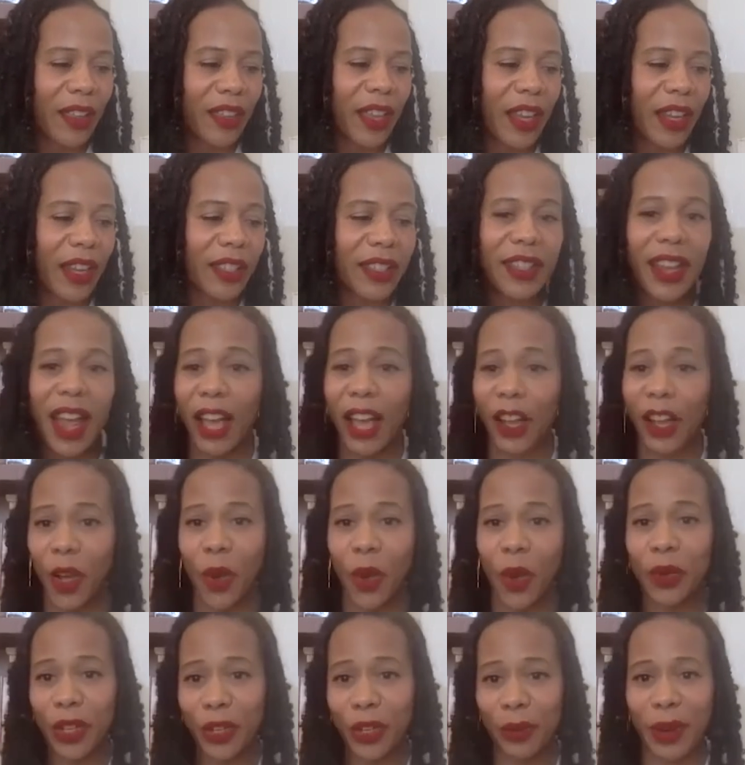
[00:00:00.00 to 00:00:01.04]
that is not
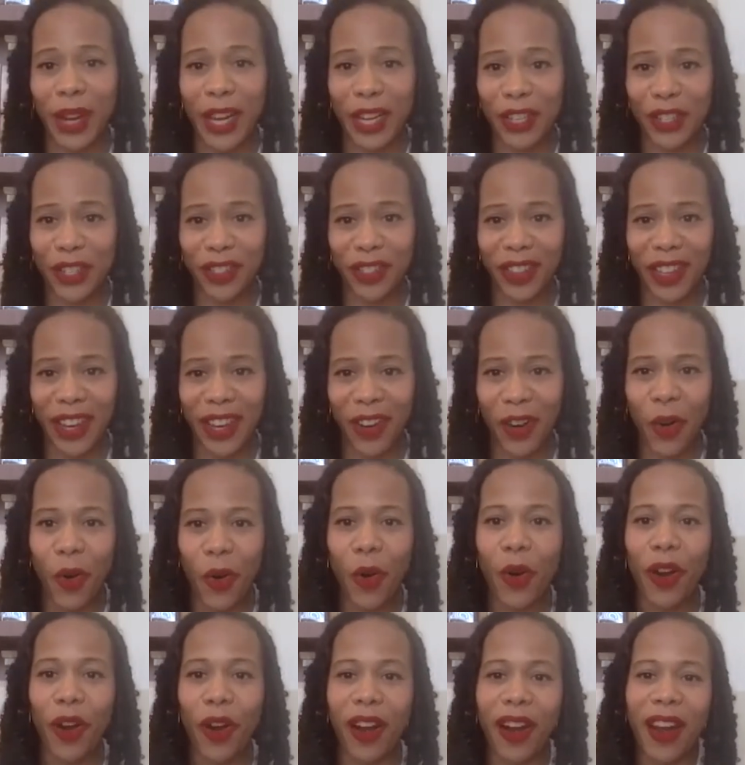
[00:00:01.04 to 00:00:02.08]
coded racially,
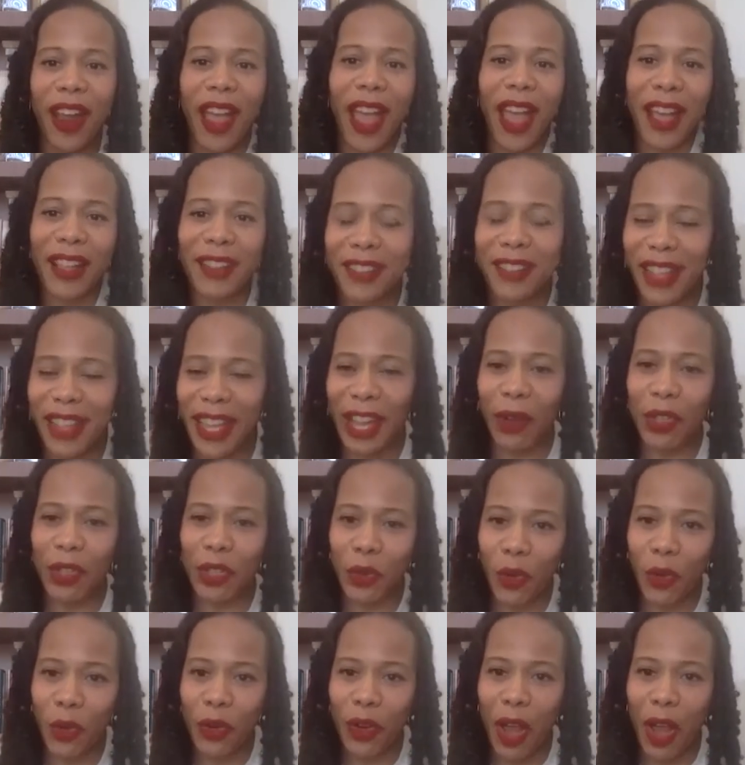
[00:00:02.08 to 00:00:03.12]
or as like I was
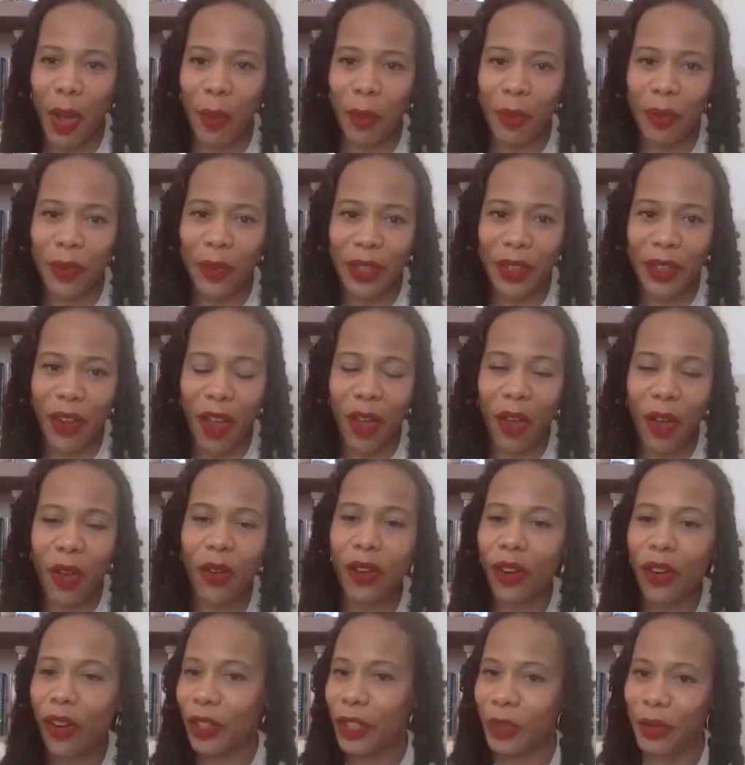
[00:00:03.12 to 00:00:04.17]
growing up, oh
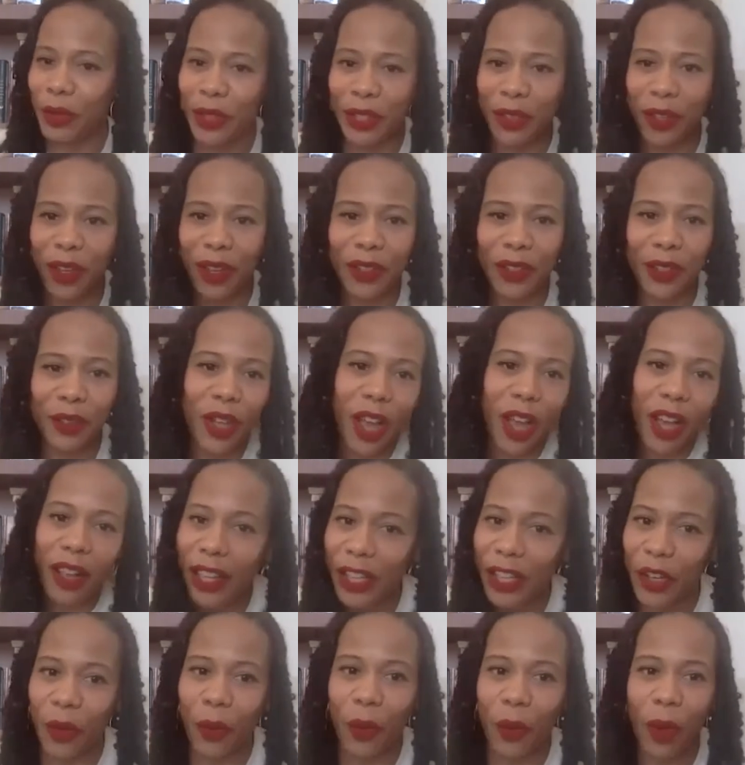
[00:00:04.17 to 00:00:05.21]
girl, you talk
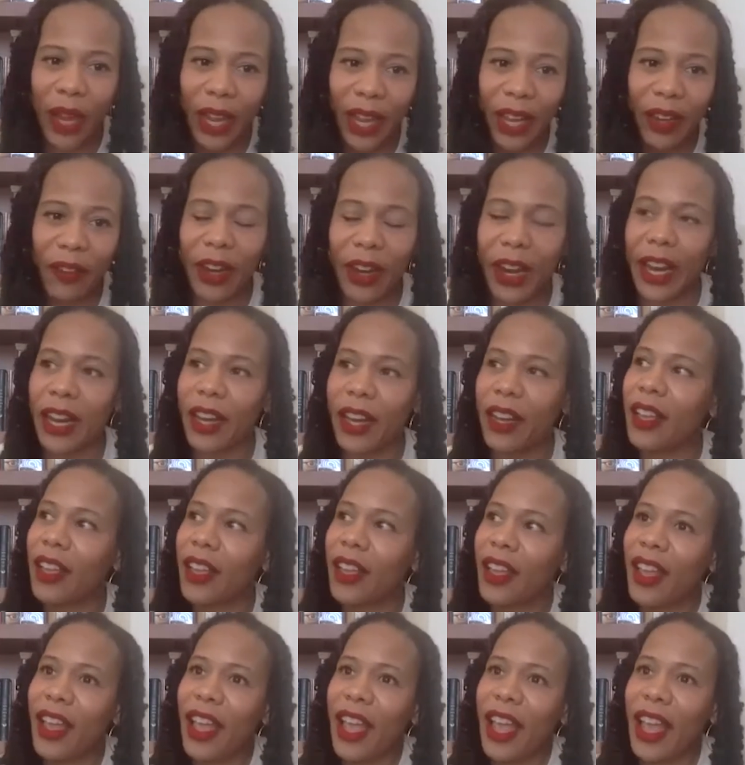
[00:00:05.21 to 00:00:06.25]
like you're white, right?
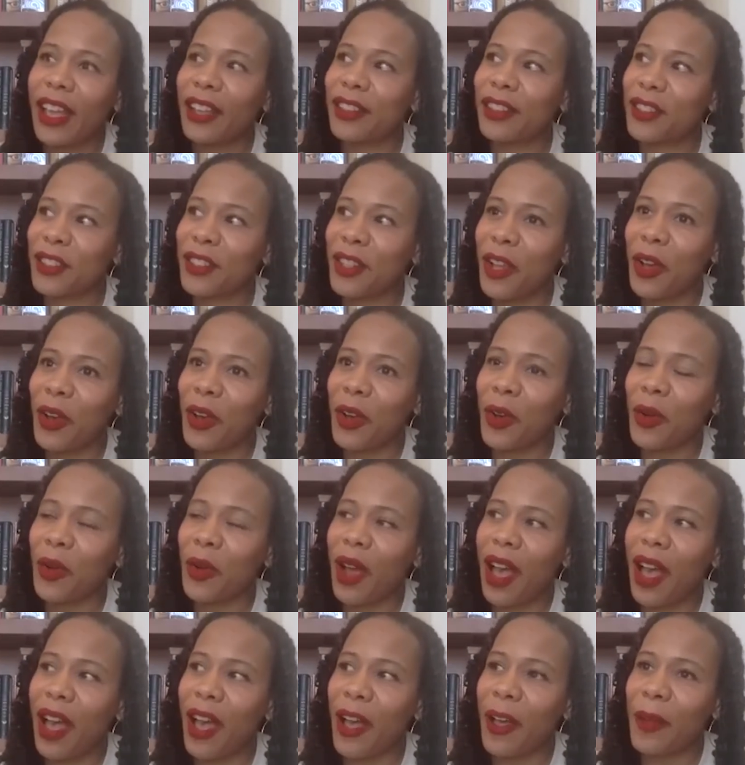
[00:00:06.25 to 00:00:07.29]
And so
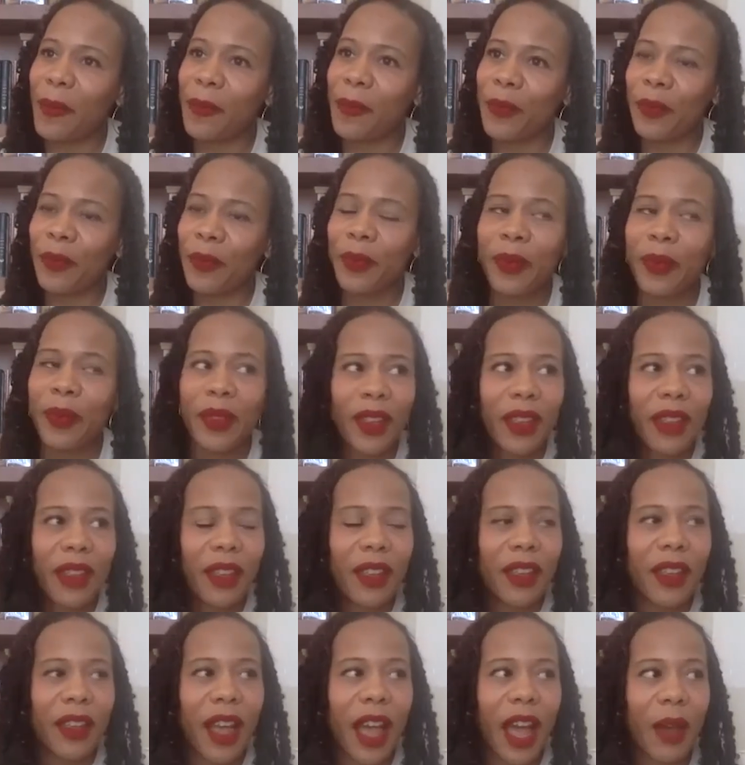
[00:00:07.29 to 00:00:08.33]
I
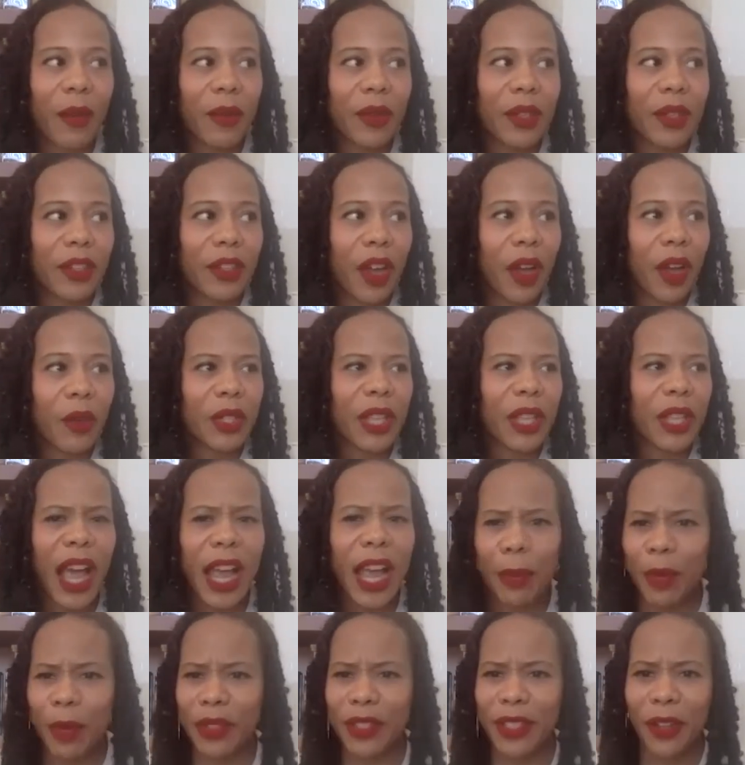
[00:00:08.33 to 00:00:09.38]
was
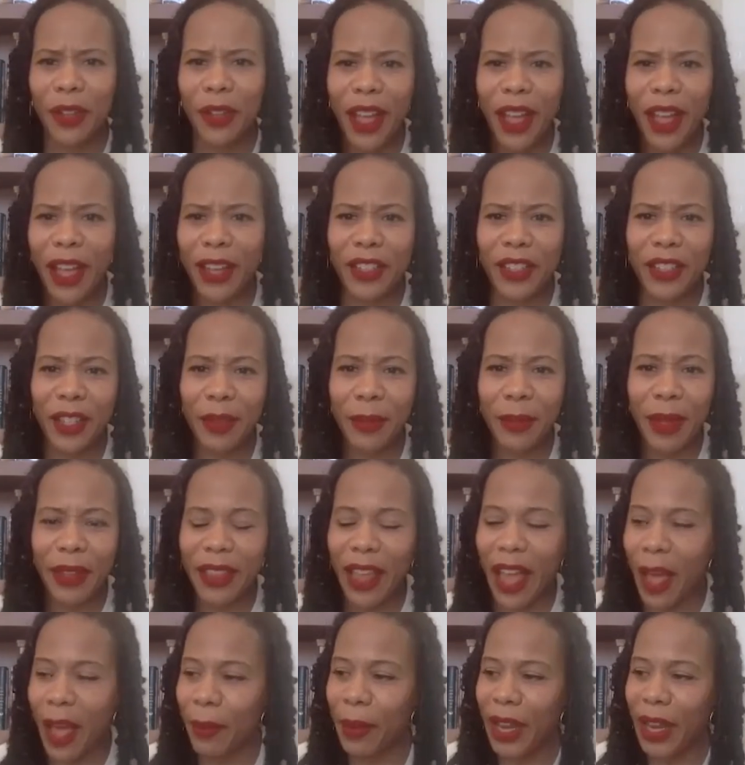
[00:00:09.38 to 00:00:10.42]
hyper self-conscious about
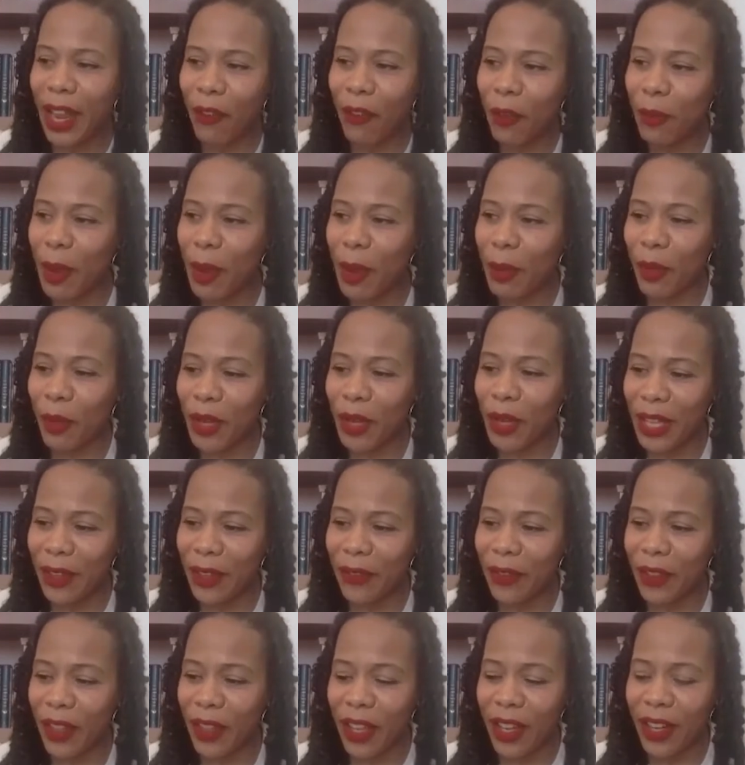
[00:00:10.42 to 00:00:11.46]
that. I mean, I remember
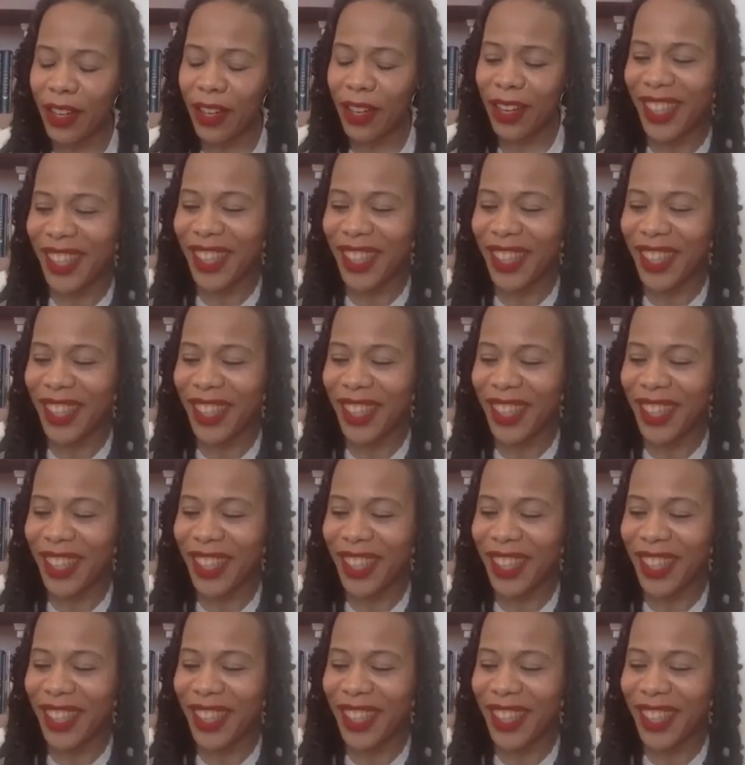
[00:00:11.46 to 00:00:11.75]
even